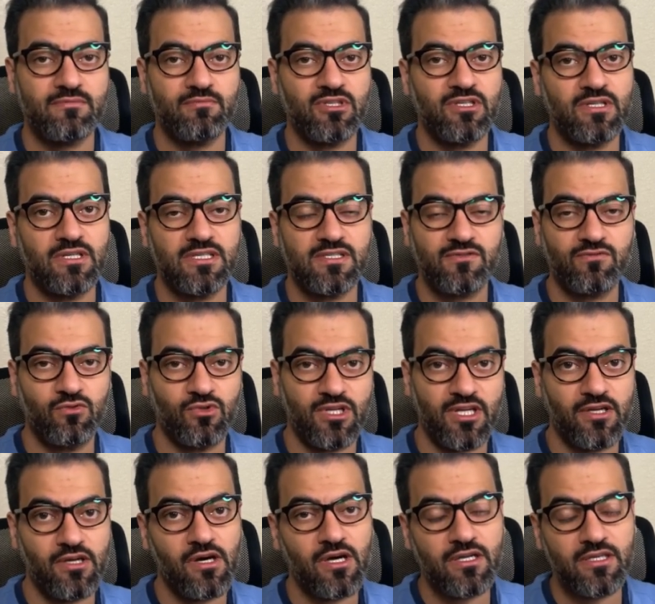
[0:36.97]
because for
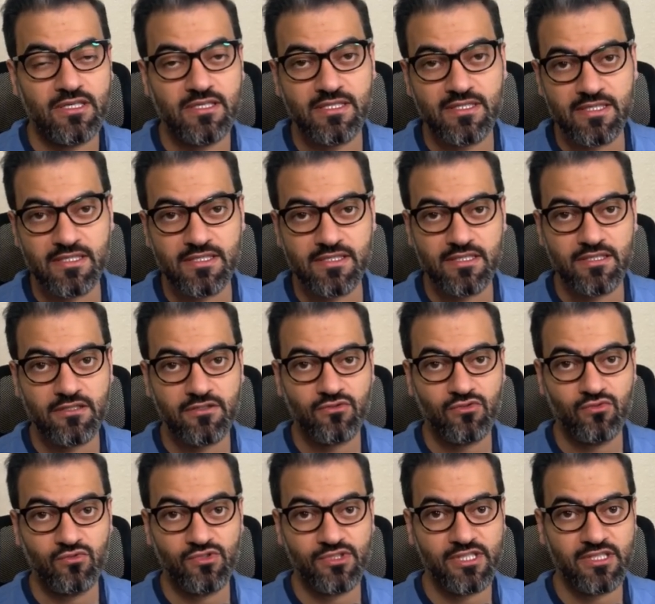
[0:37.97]
AI it's easier
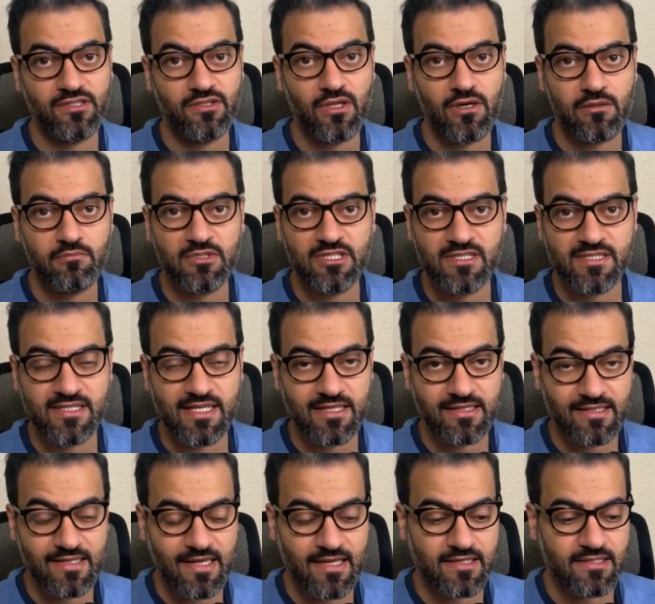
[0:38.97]
to read numbers
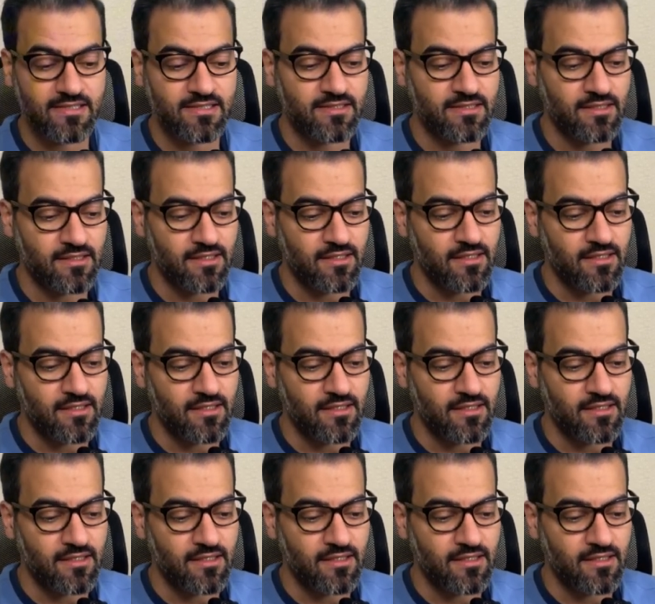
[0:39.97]
than text.